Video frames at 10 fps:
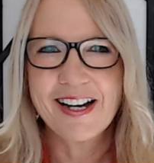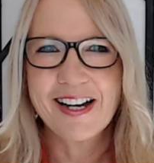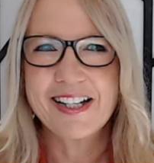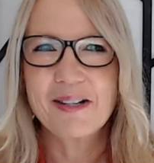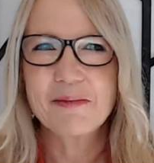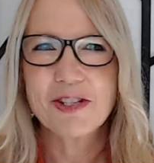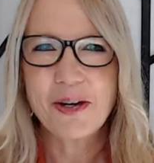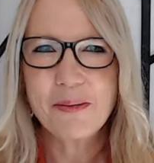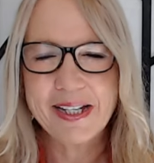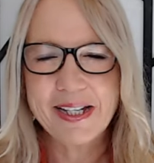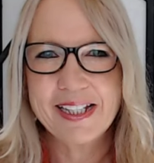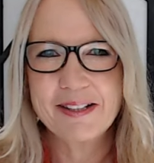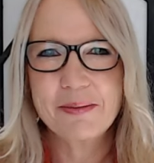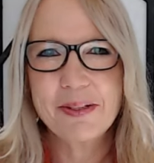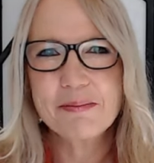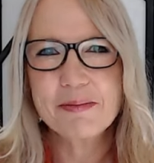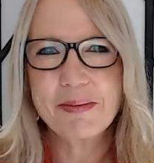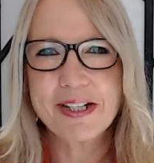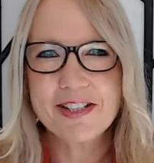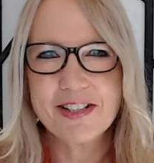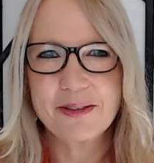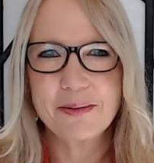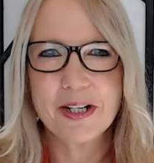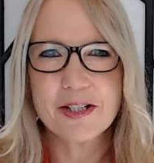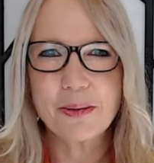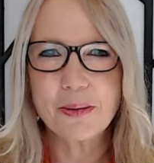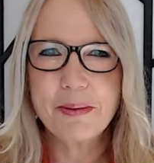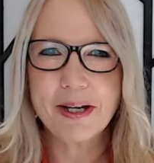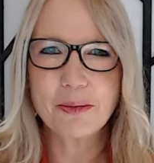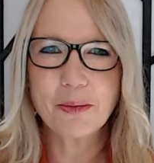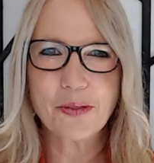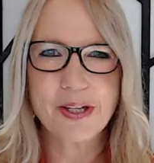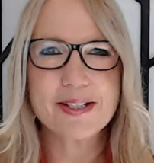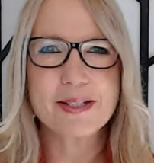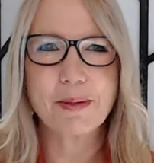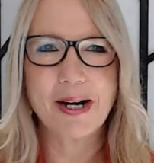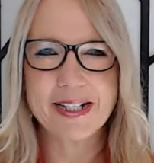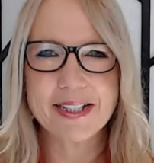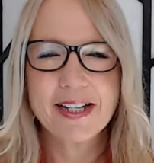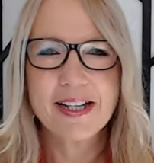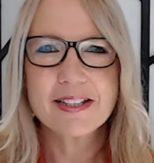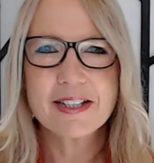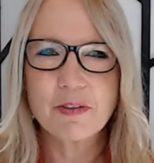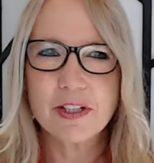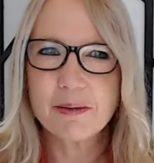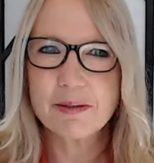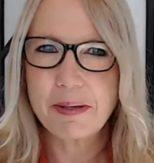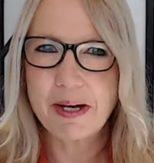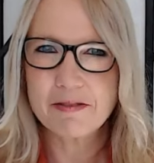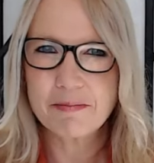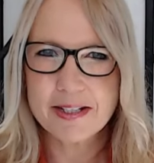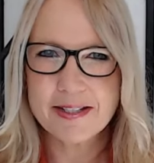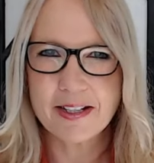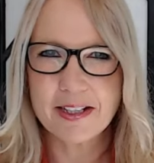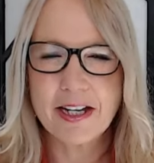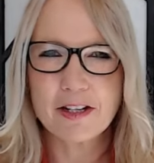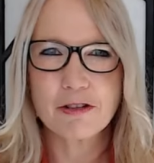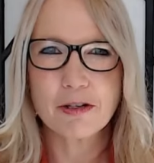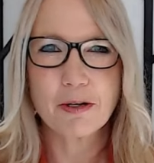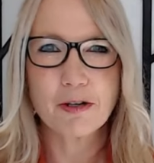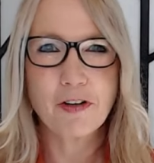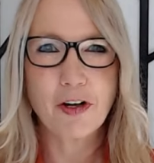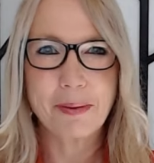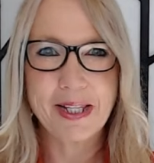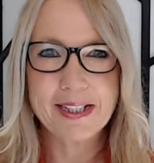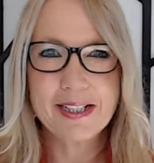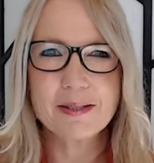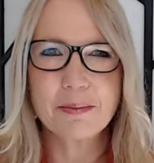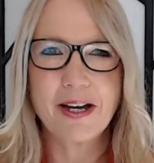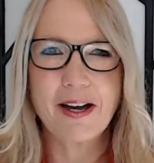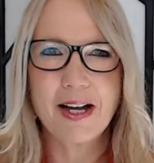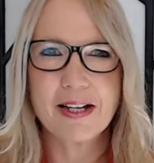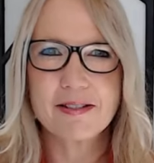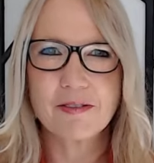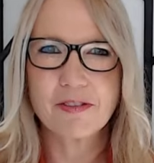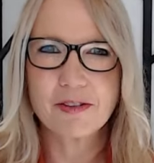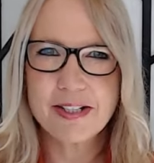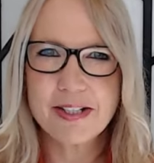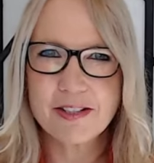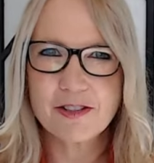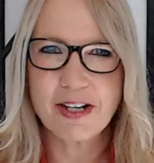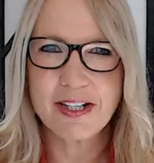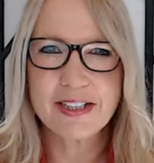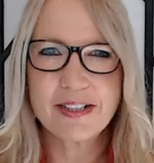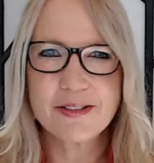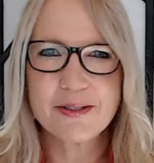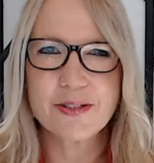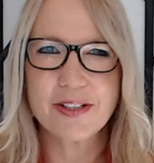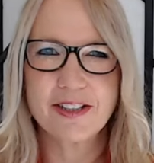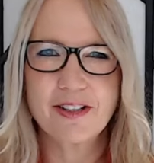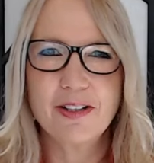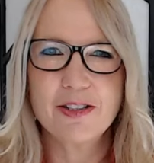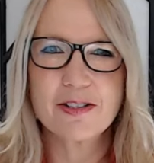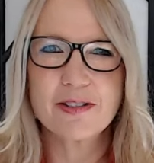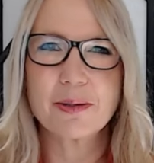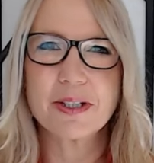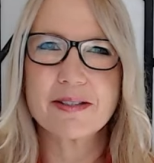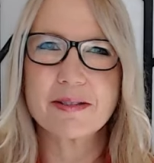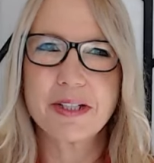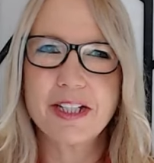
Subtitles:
Hi, I'm Jo Bailey and welcome to my channel where I talk about all things brain. This video is part of my psychiatric profile playlist where I, as a forensic trained clinical psychologist, look at some